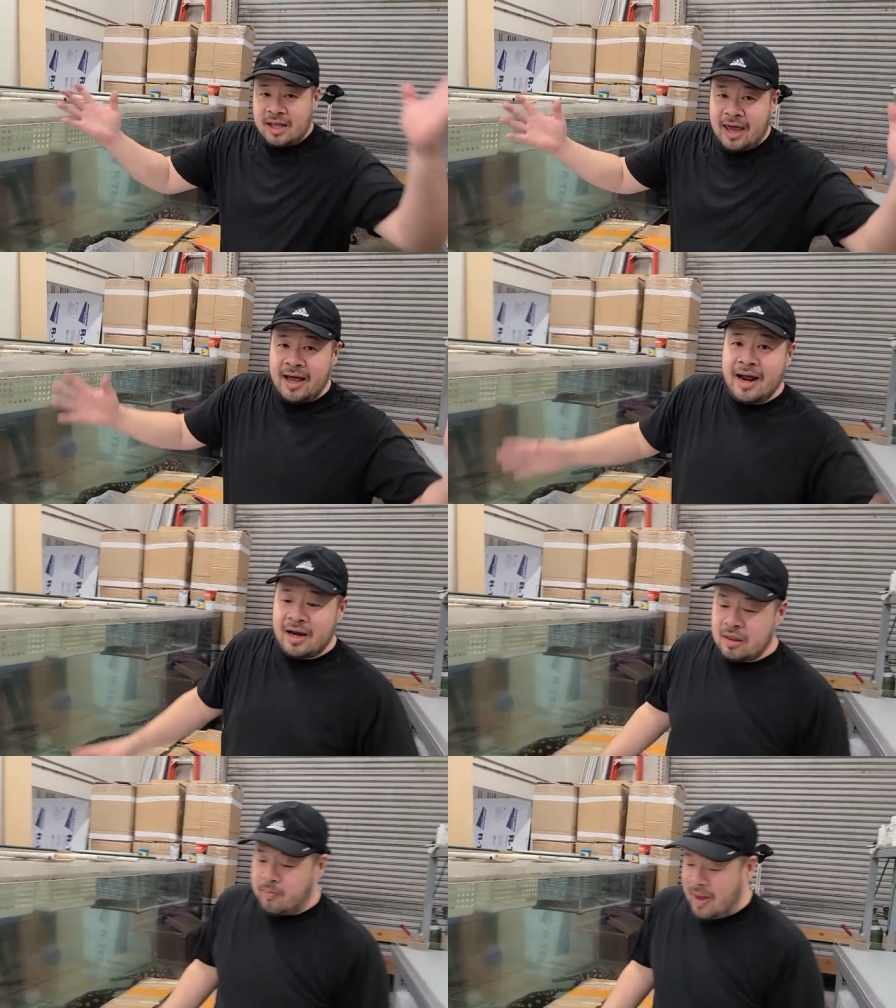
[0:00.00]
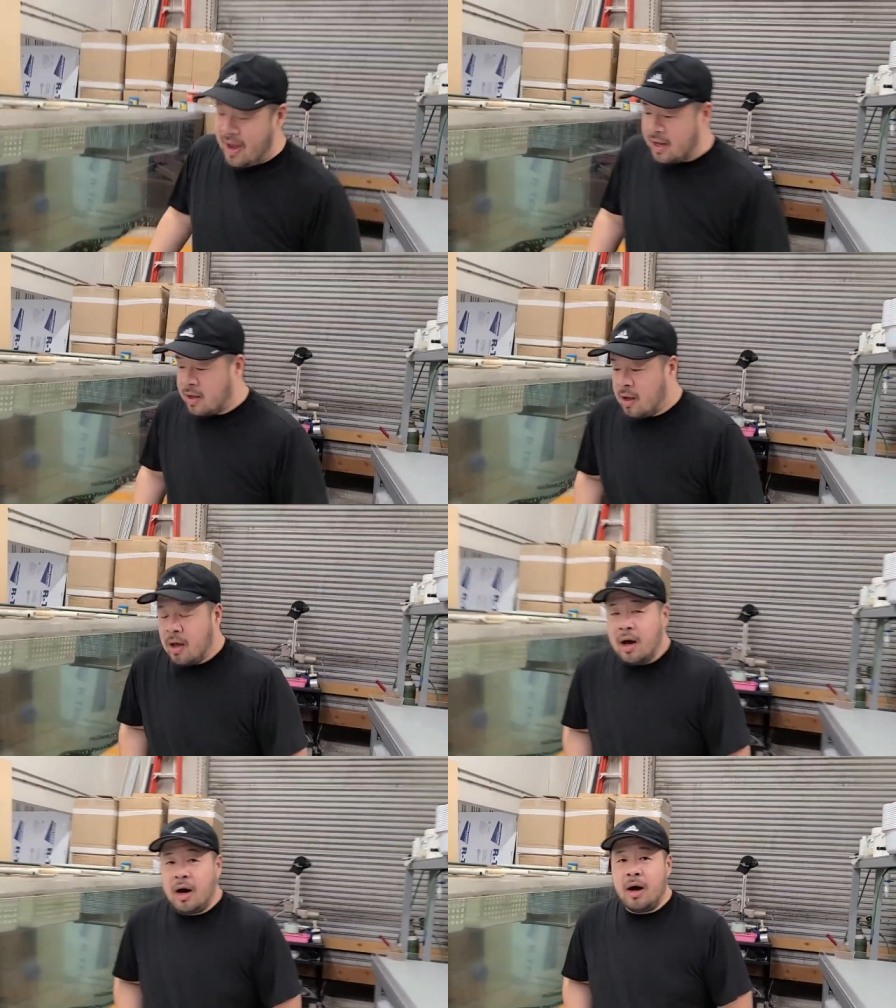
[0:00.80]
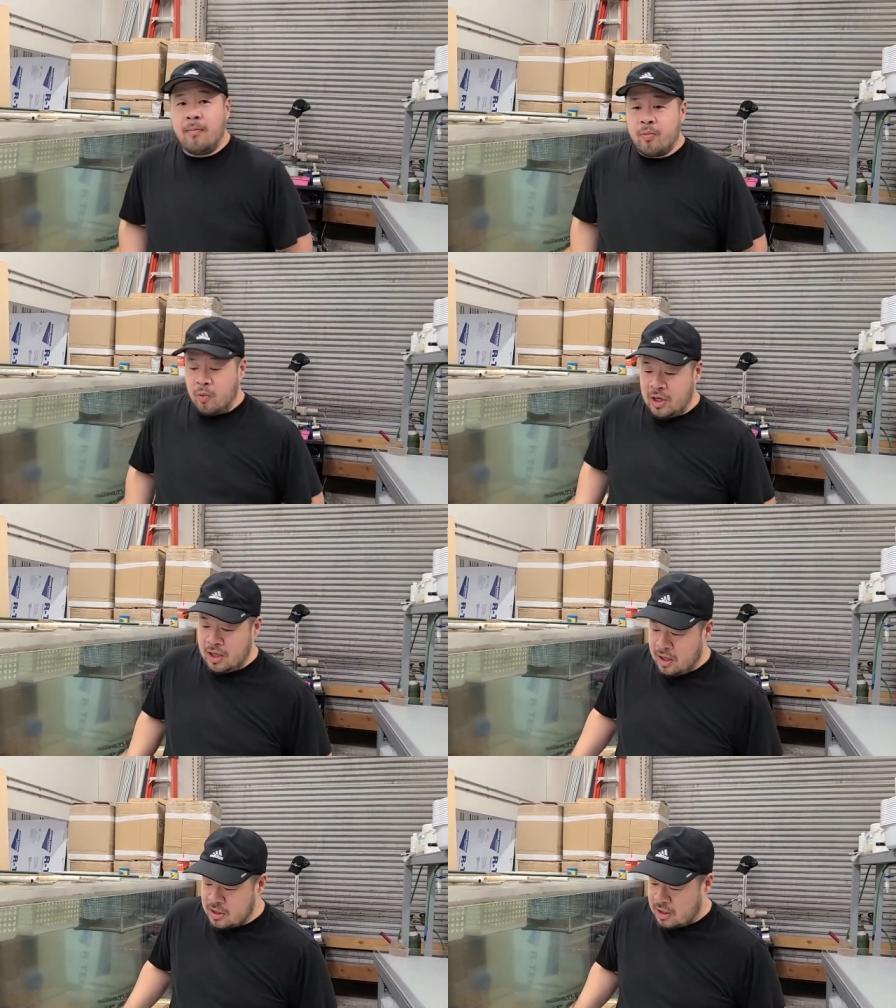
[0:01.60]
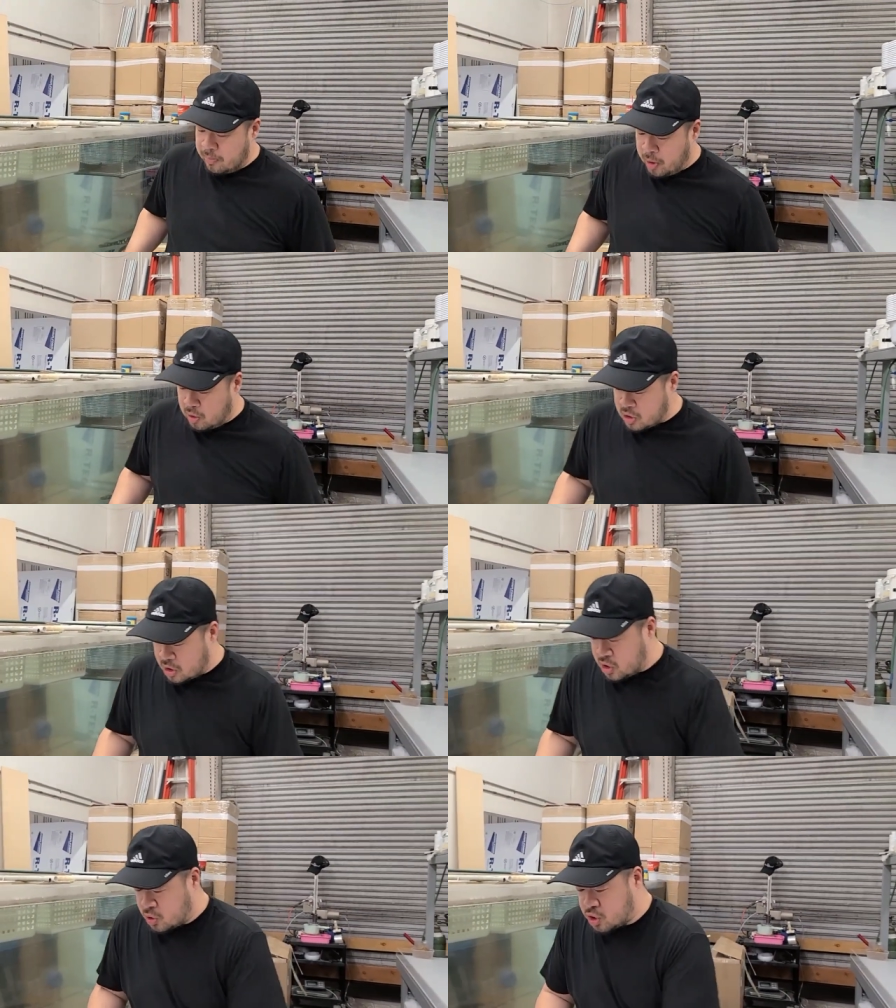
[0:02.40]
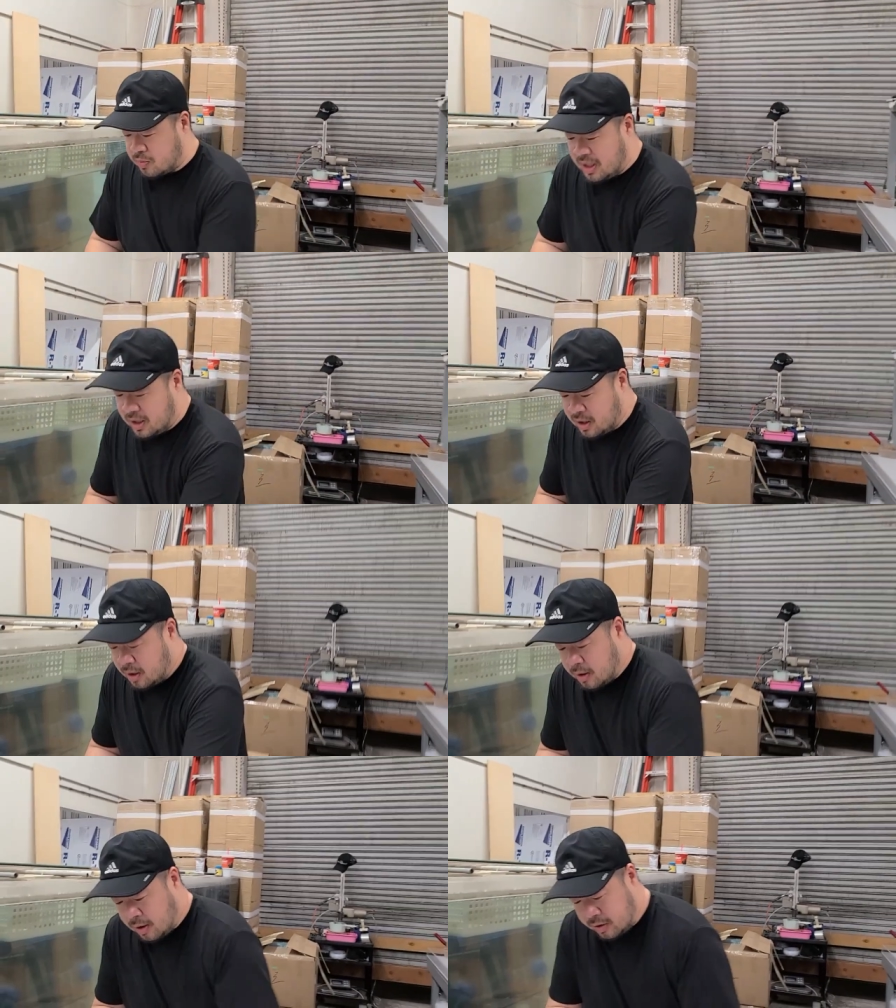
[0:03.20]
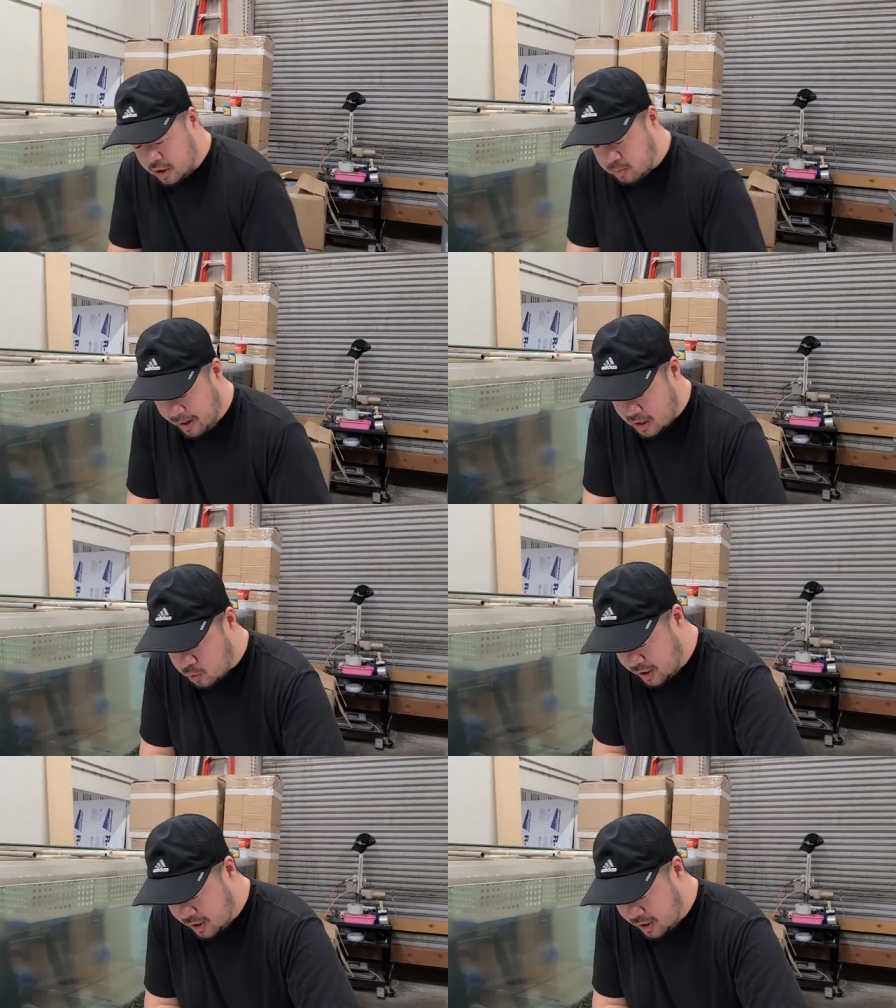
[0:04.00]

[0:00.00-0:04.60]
the cat out of the bag um, when he uh, did a post on social media this past